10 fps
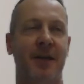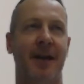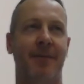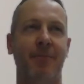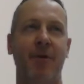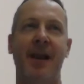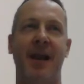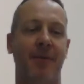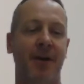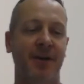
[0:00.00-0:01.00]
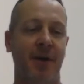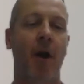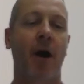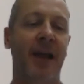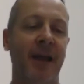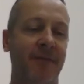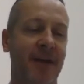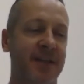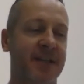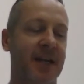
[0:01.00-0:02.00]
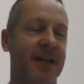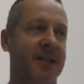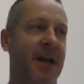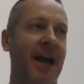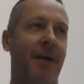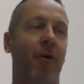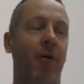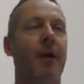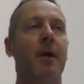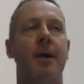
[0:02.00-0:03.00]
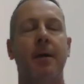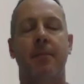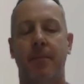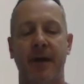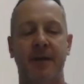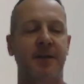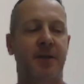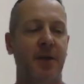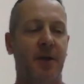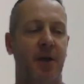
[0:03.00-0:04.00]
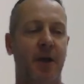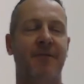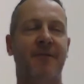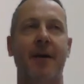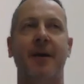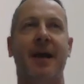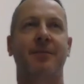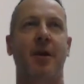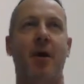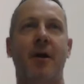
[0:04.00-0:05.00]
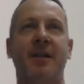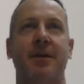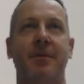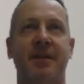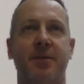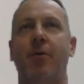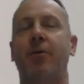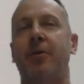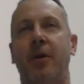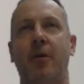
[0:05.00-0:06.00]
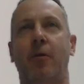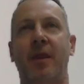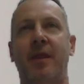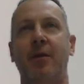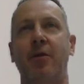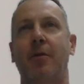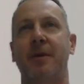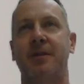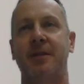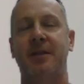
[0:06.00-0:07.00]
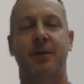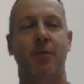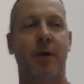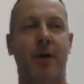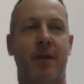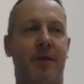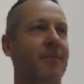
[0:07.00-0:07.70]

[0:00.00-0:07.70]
And I'm not knocking VCs here at all, but, a founder comes along and somebody says, oh, we think your business is worth,